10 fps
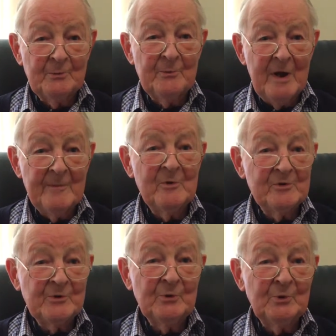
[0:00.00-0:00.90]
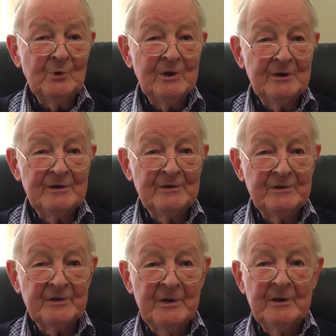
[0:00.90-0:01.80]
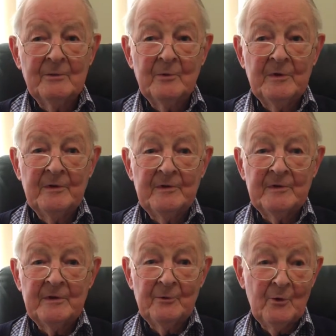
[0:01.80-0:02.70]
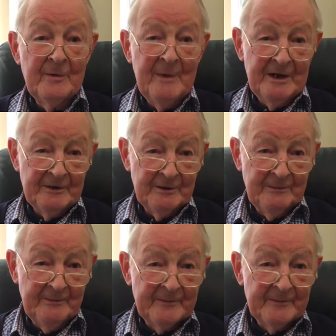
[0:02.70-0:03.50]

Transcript: primary school girls with Roy Meadow